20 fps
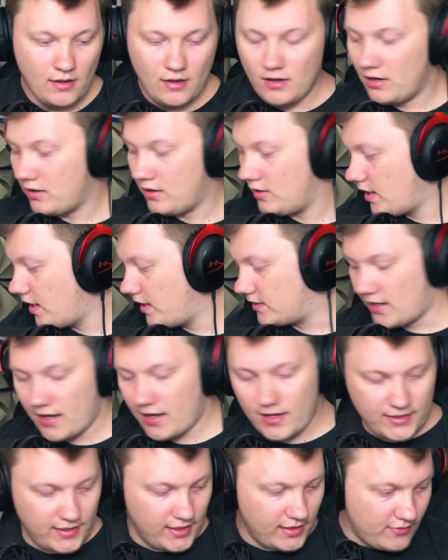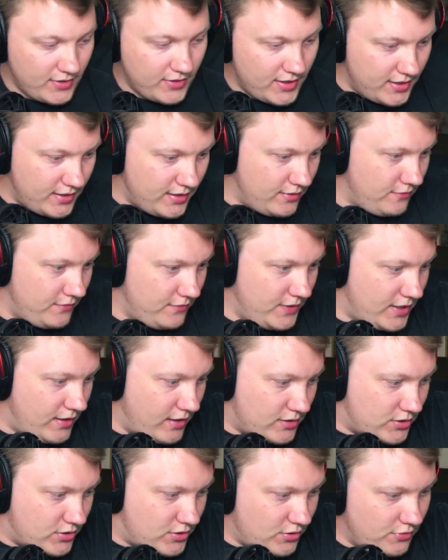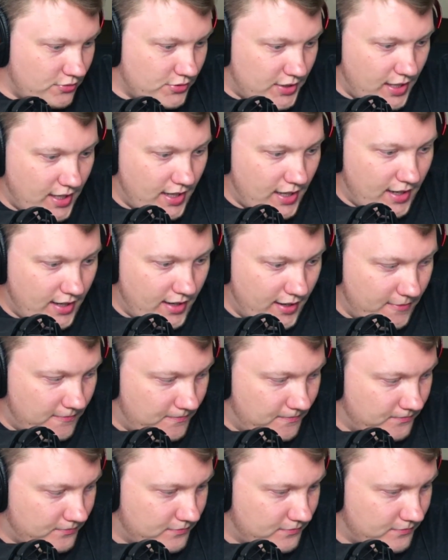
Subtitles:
Alright, I think we got through the